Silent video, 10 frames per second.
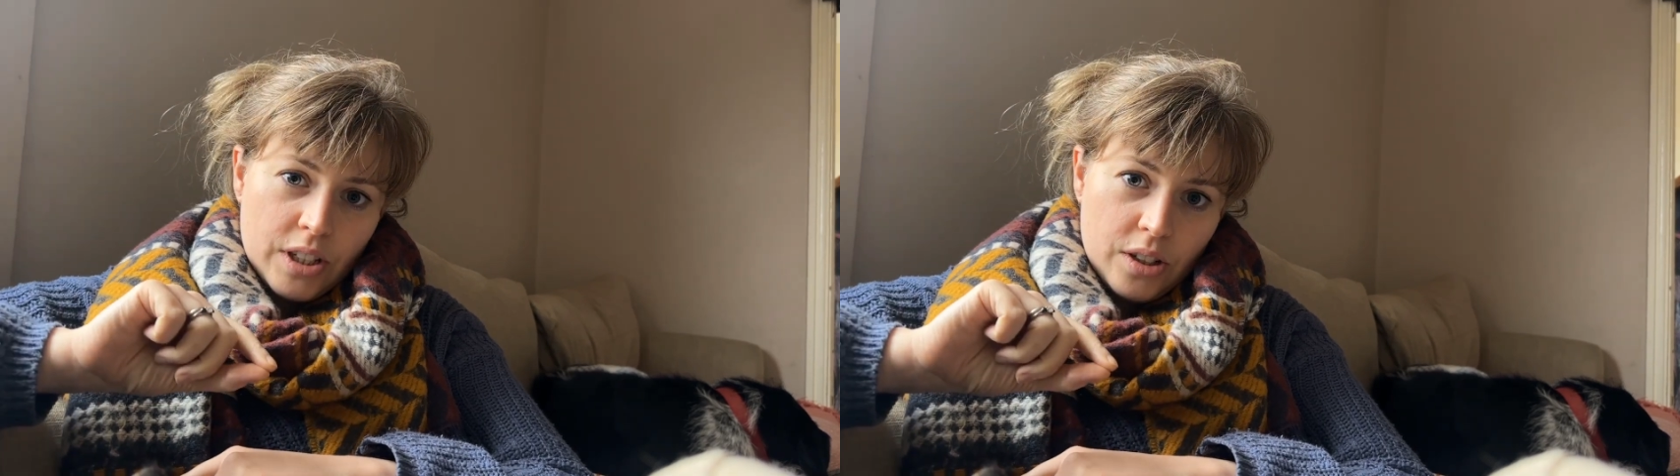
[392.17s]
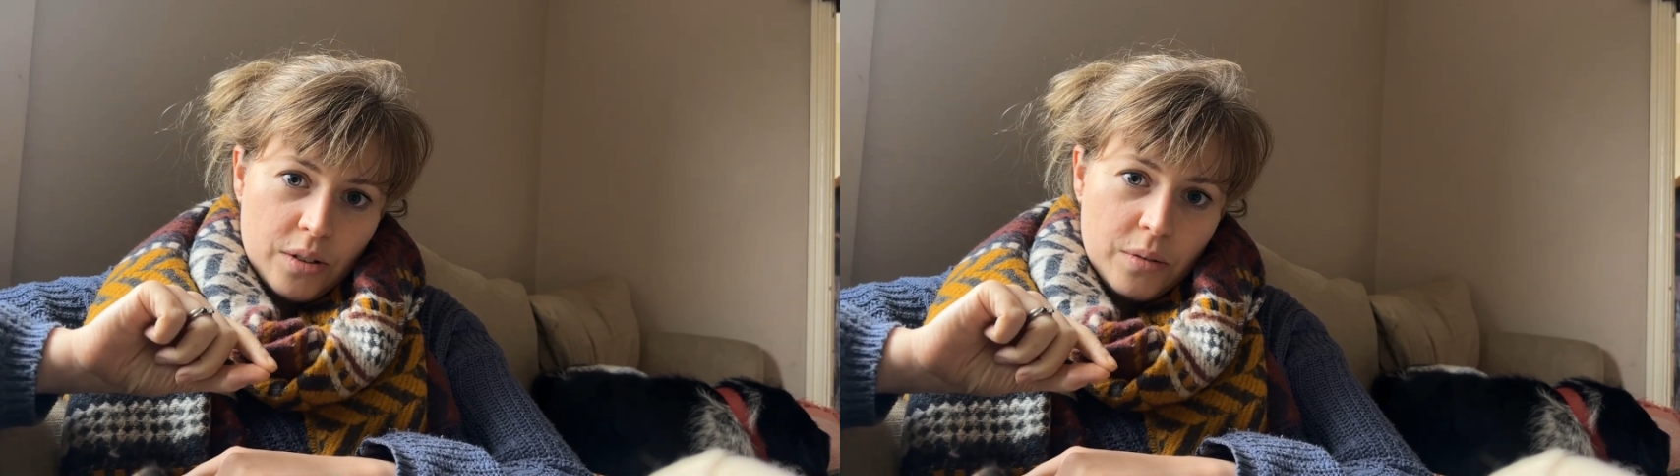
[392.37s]

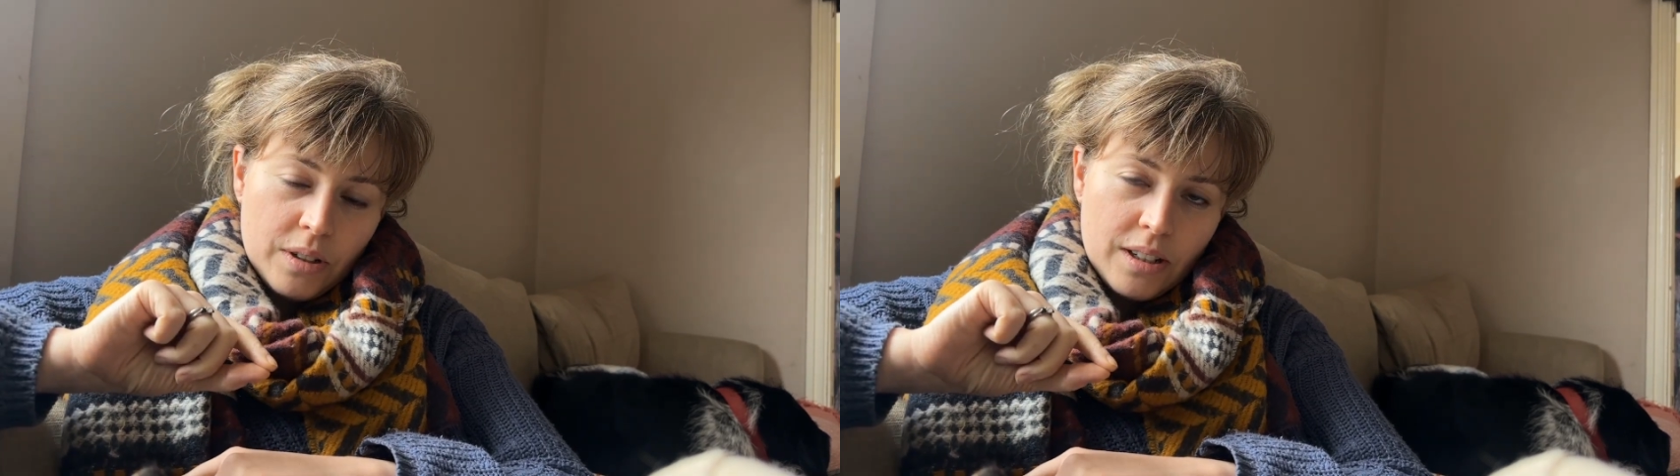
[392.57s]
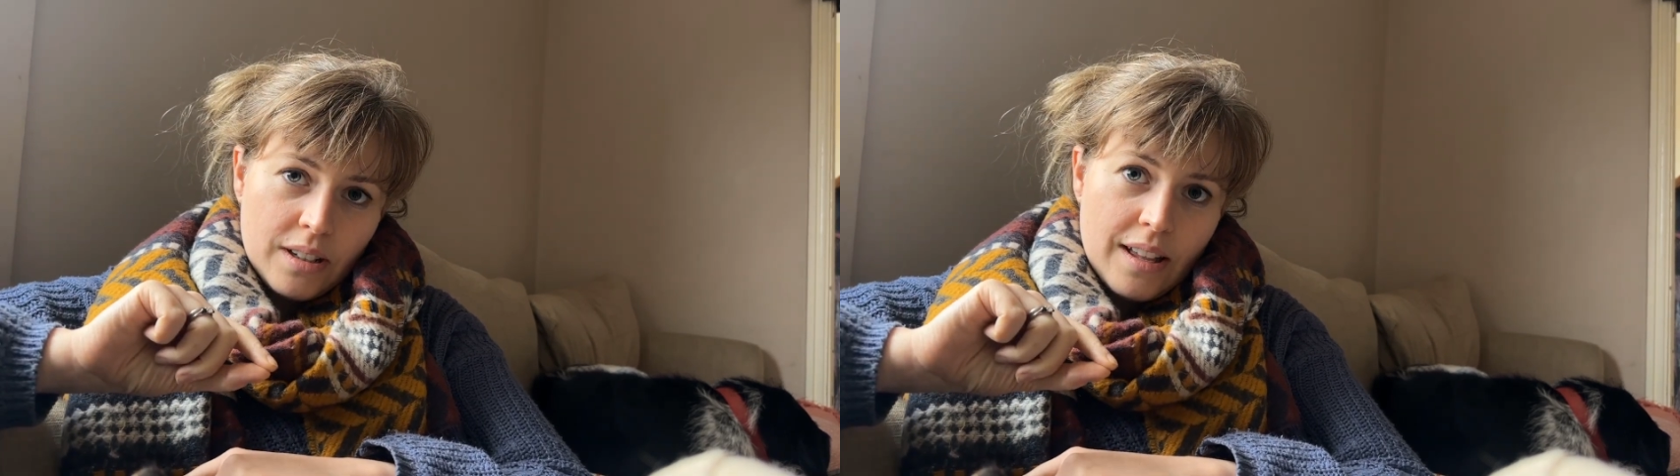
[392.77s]
you
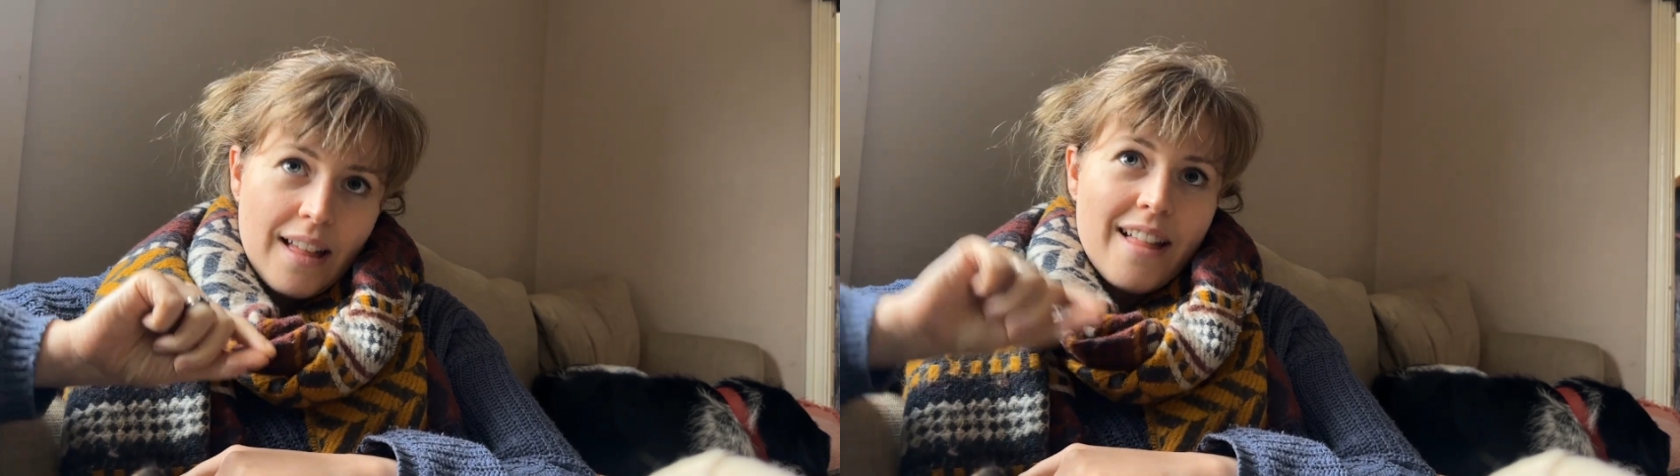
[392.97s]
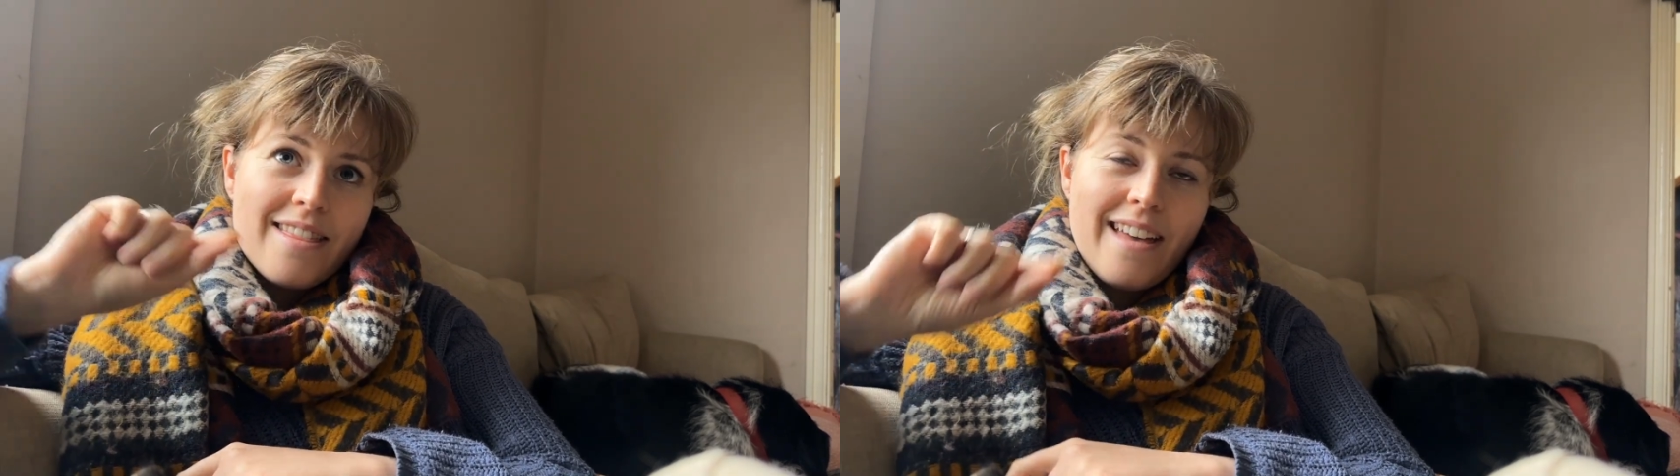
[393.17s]

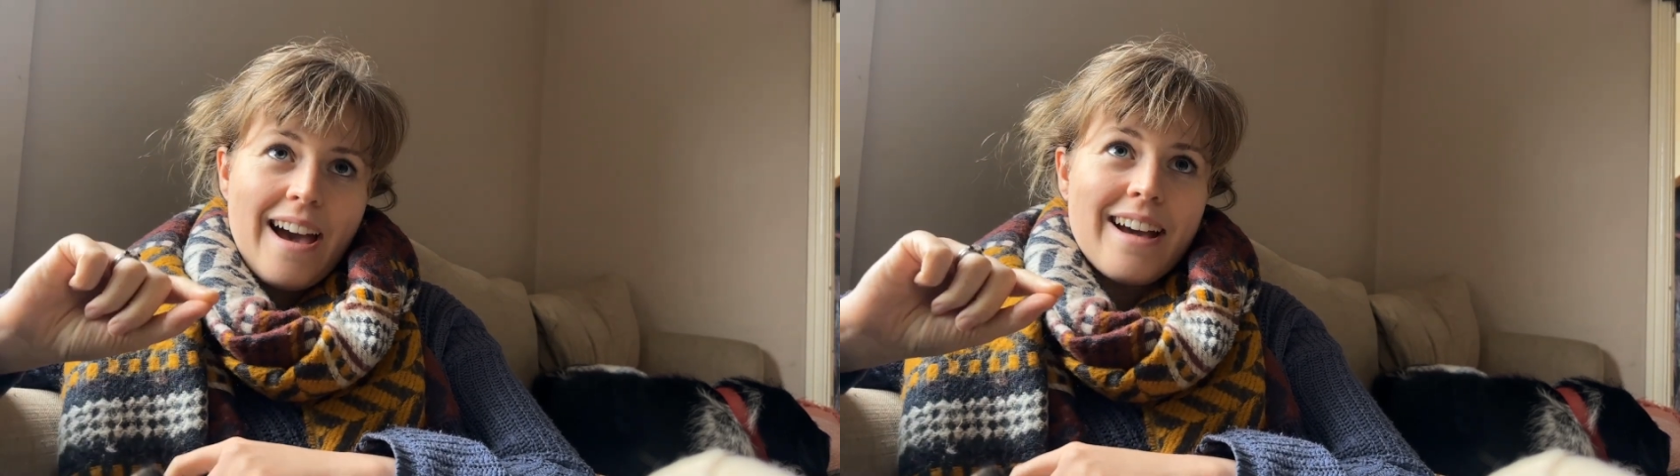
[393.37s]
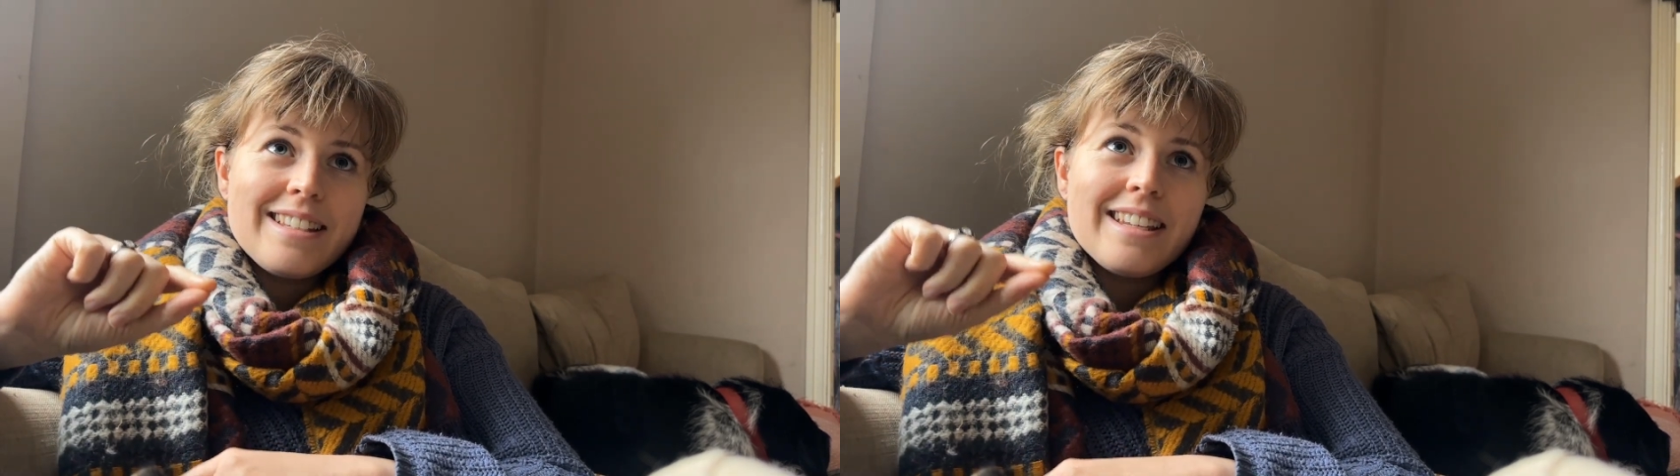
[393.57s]

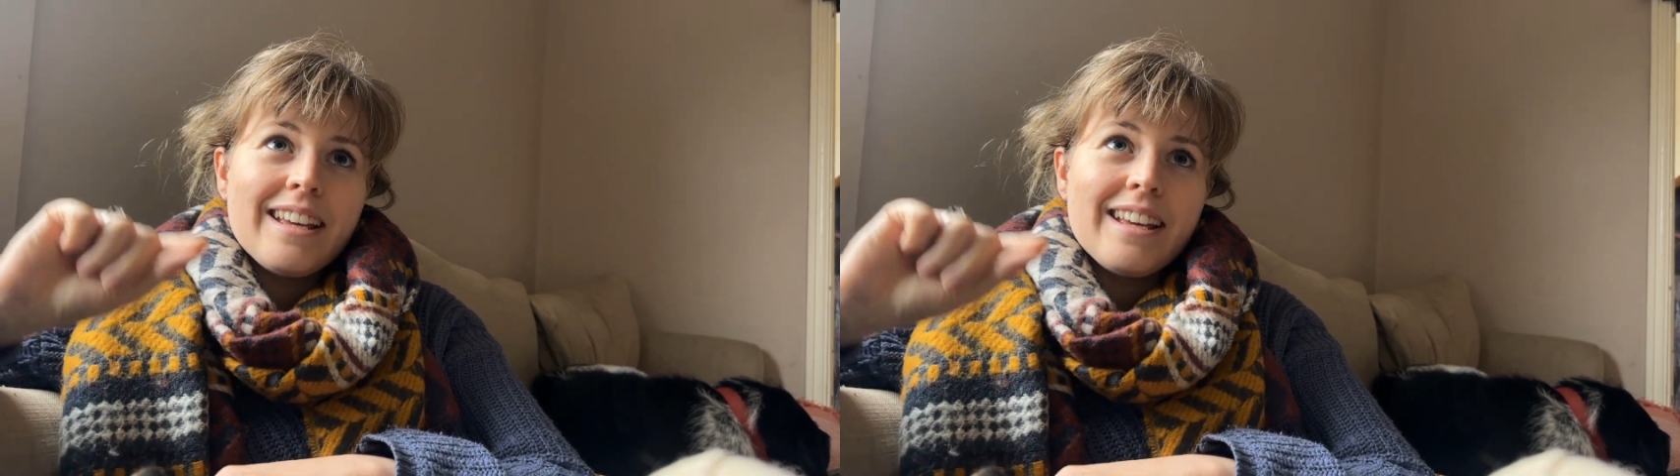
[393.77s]
that